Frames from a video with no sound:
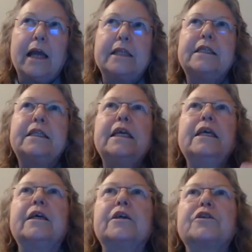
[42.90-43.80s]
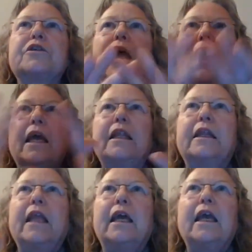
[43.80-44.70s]
ideas that
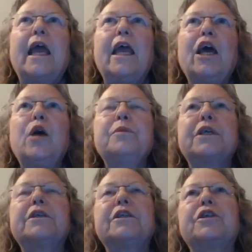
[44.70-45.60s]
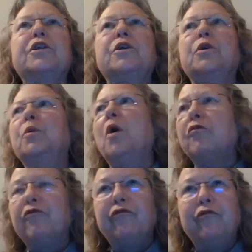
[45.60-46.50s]
helps us to
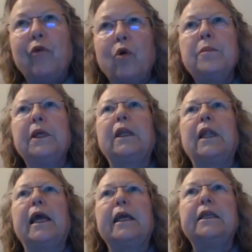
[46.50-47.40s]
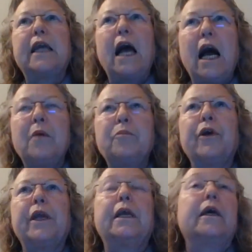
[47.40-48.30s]
formulate,
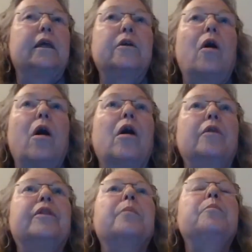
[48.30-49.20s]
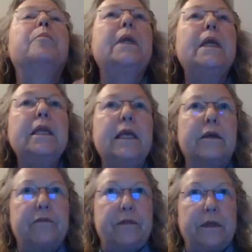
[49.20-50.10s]
comprehend the
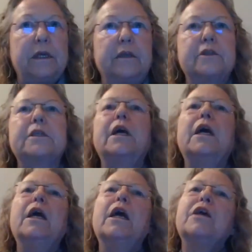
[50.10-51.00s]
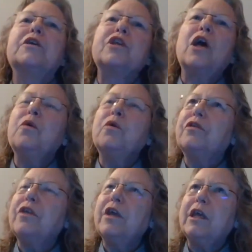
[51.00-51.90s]
meaning of things. So
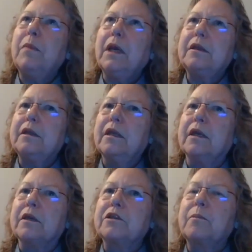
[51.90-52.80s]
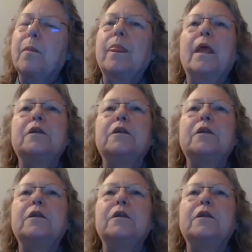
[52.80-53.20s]
think about this.